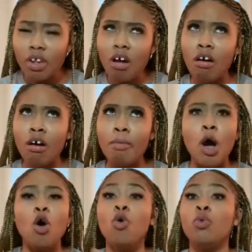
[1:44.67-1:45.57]

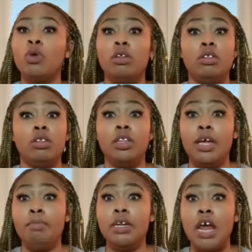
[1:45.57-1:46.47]

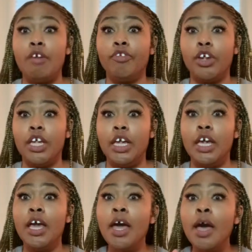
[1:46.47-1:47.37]
Let me not forget
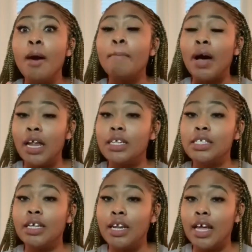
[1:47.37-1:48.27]

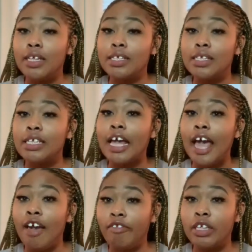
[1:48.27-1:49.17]
policy analysis and
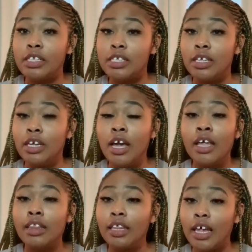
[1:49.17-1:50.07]
advocacy.
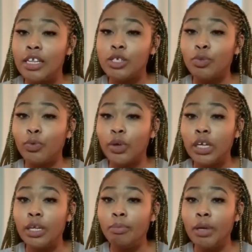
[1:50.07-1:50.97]
That is a
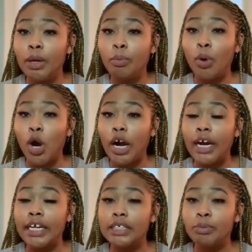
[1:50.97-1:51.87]
really big
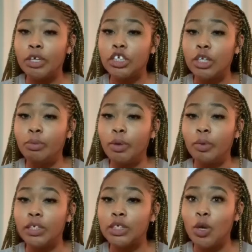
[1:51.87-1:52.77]
part, especially with
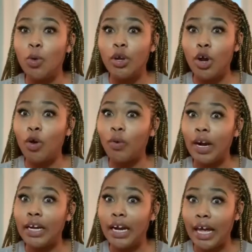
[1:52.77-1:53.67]
what's going on
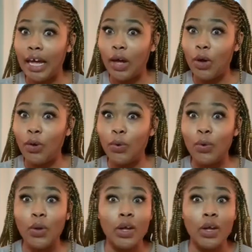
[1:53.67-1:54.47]
right now.